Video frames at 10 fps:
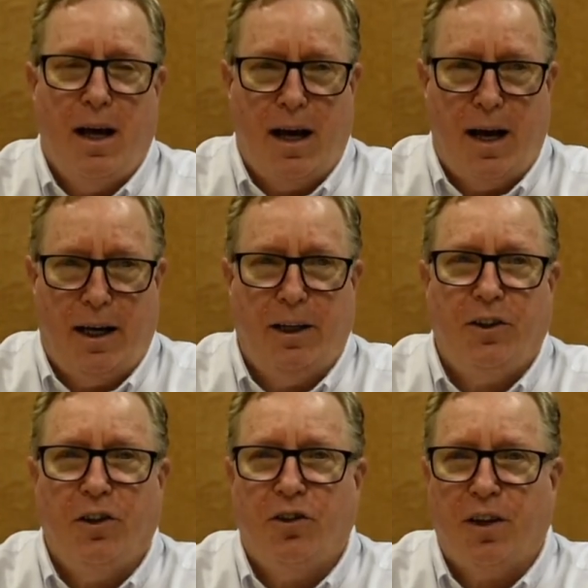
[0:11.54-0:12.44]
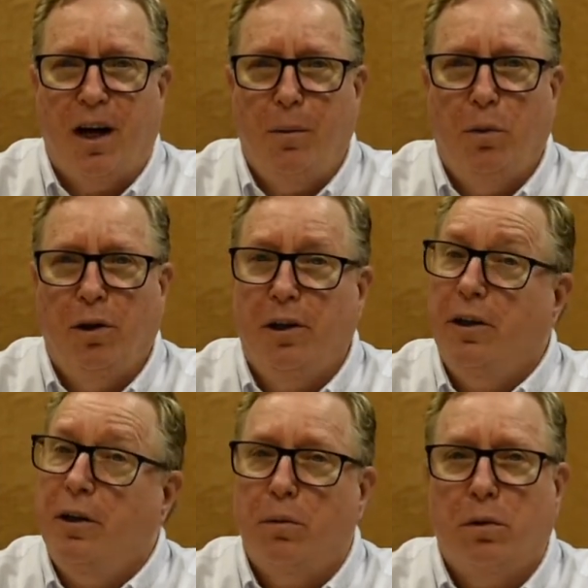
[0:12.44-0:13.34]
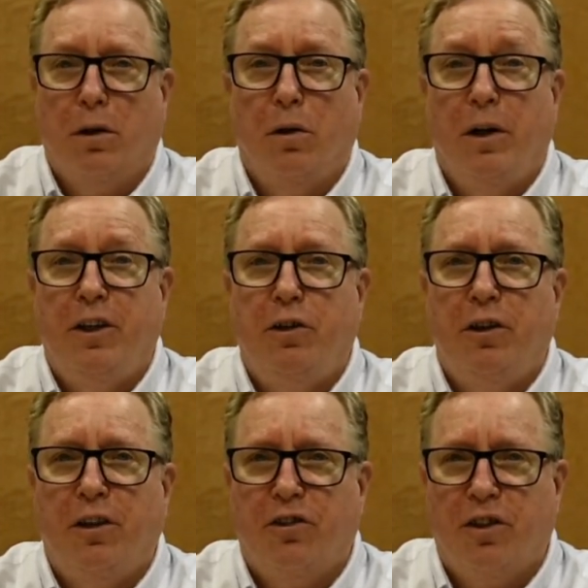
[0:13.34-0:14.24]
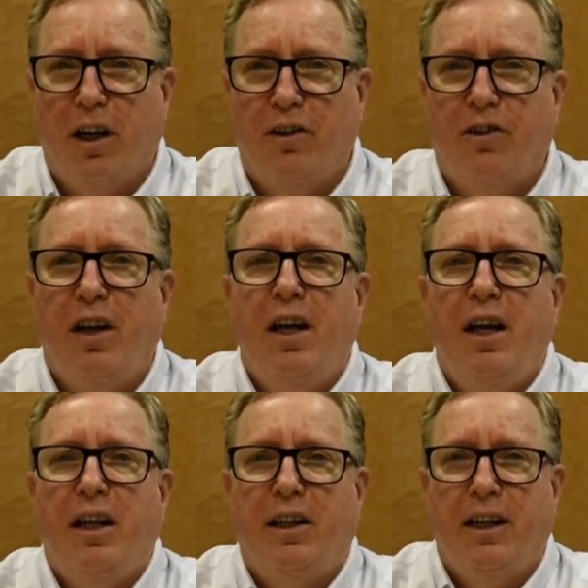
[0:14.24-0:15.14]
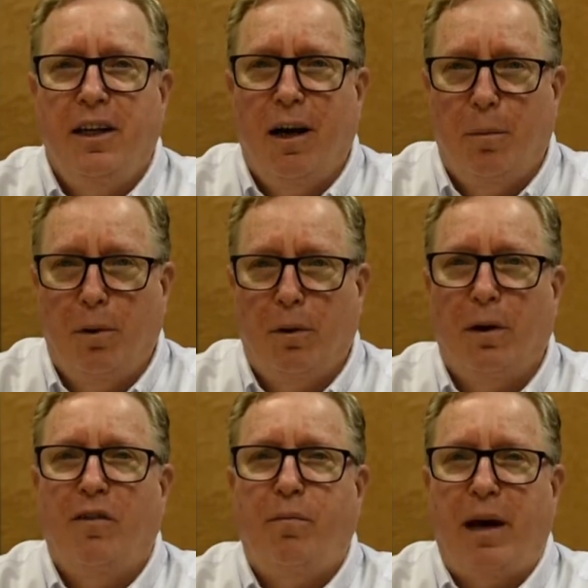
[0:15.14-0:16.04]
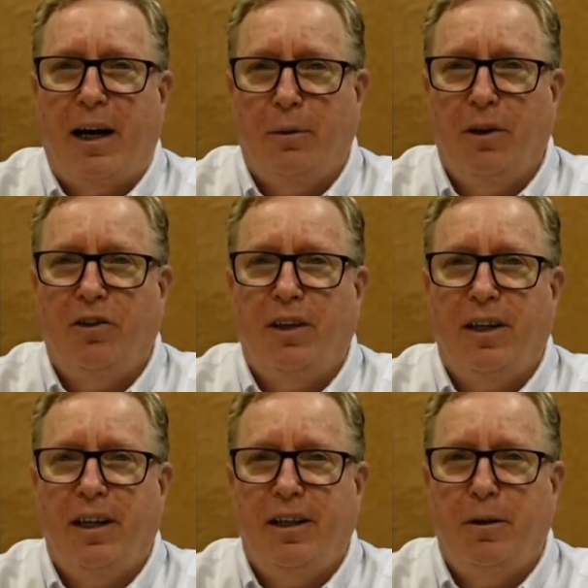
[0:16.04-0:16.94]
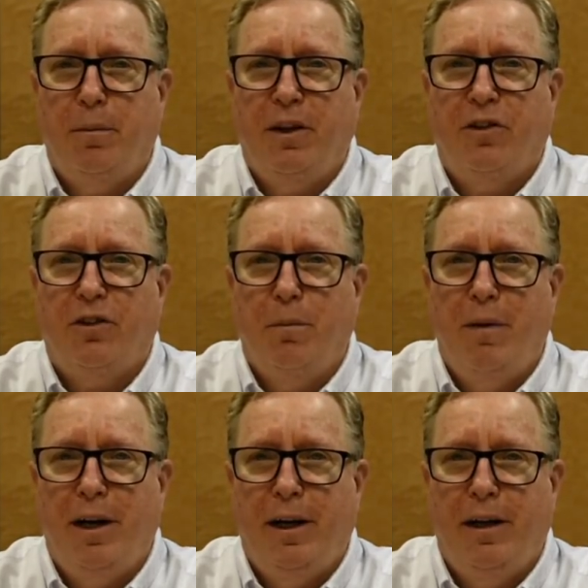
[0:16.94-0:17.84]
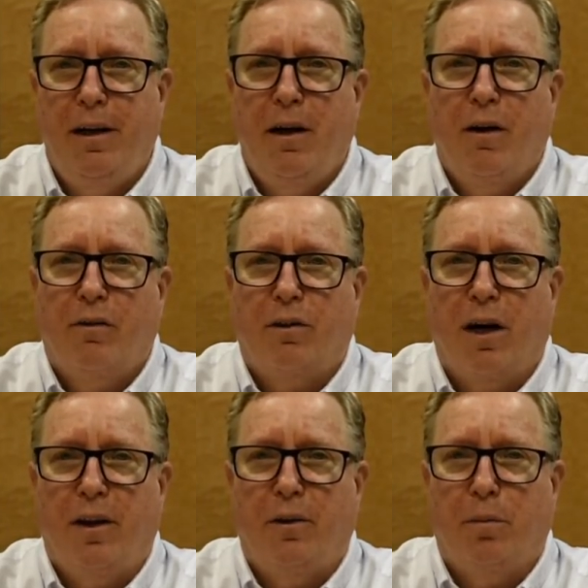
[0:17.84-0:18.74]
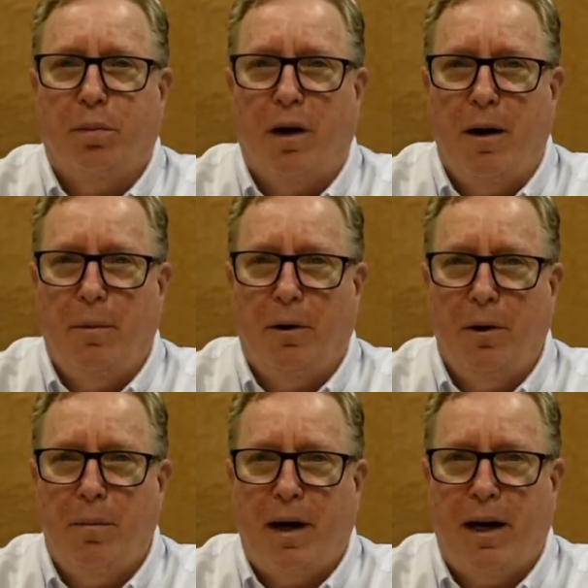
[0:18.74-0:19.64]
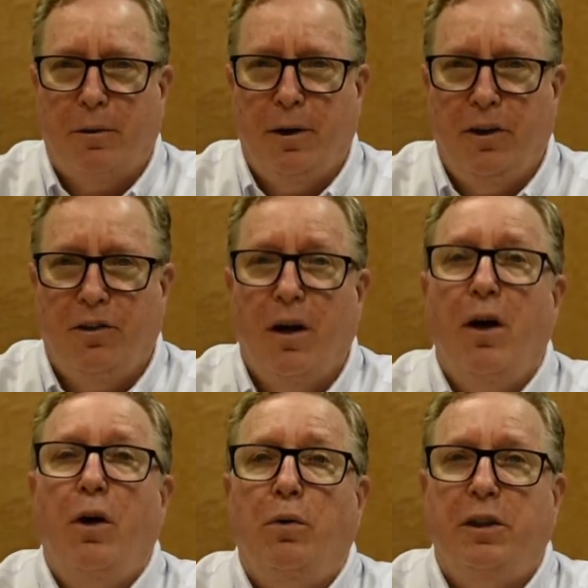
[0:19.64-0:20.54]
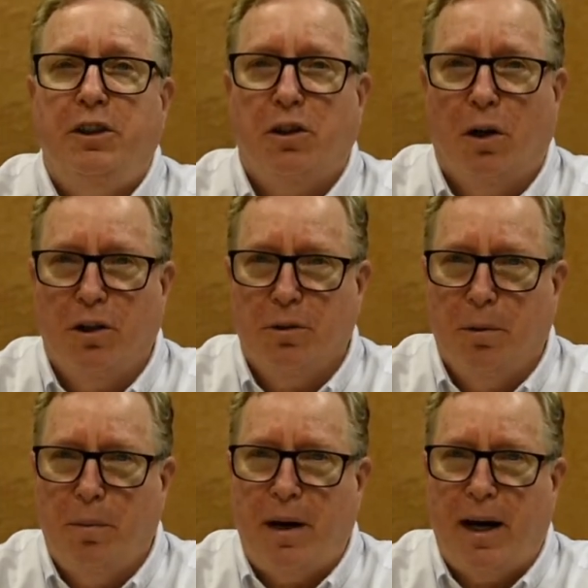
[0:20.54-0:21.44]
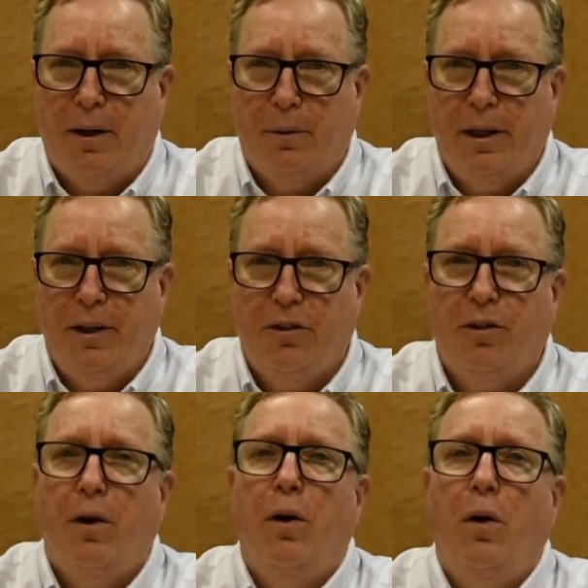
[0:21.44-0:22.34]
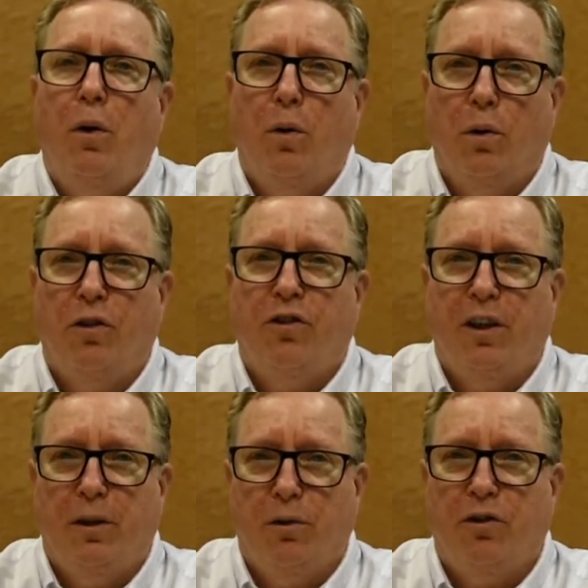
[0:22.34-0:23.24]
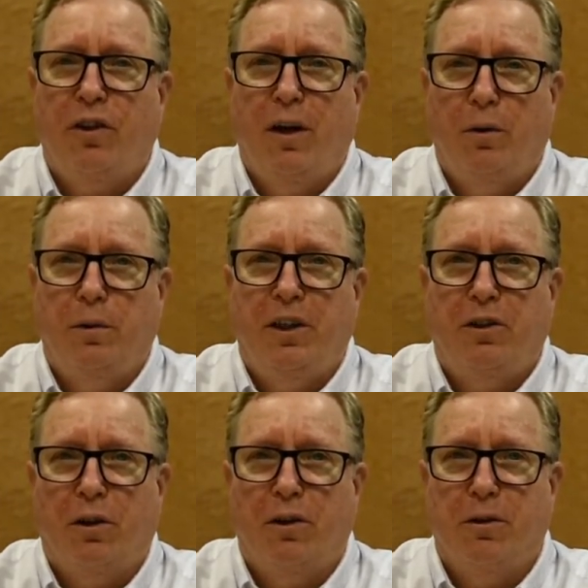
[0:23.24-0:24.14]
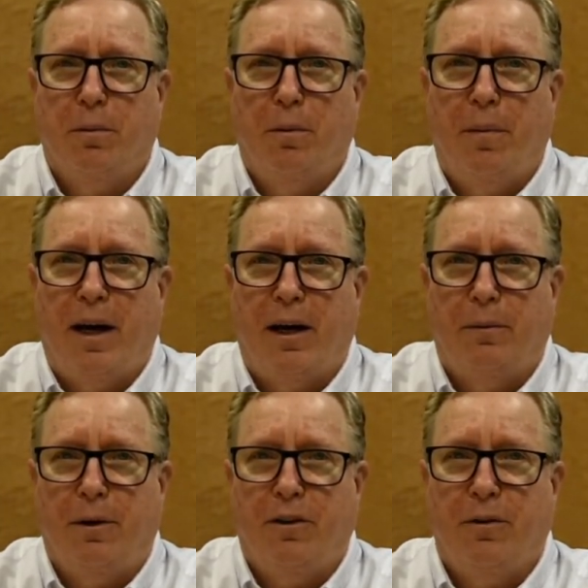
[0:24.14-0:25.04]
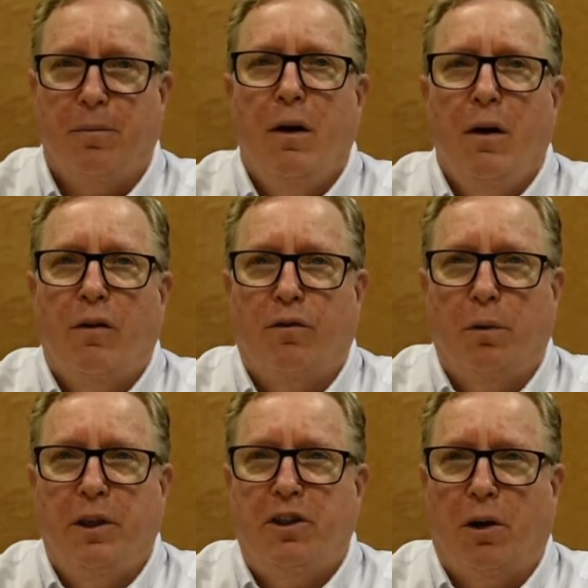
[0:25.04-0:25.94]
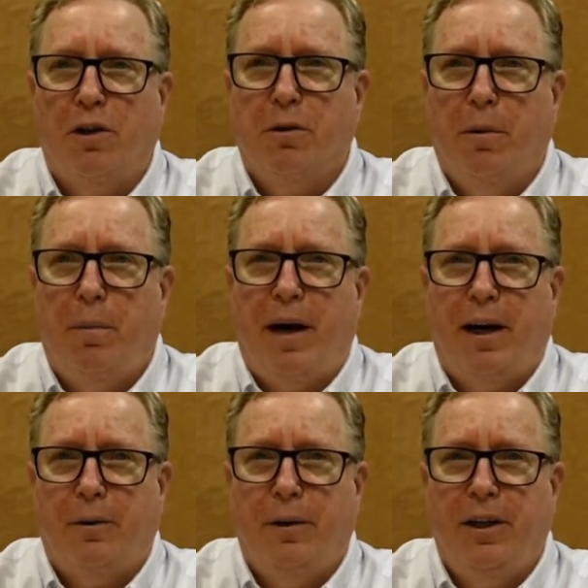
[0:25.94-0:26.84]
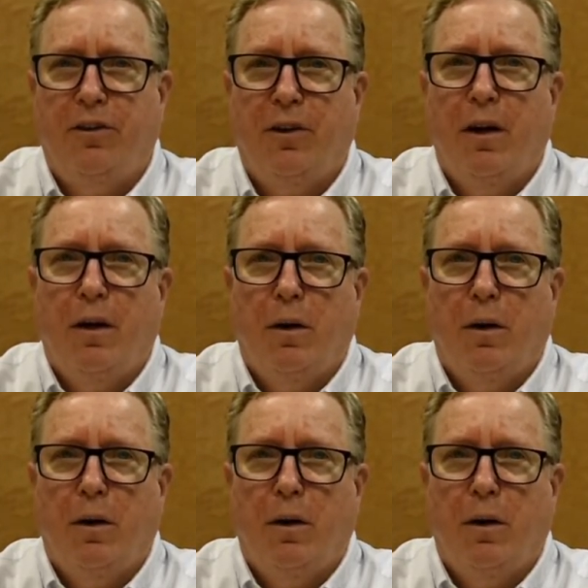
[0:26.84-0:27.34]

and at this time we're going to discuss the number of batteries that need to be submitted for either primary batteries, rechargeable batteries, or single cell rechargeable batteries. For rechargeable batteries,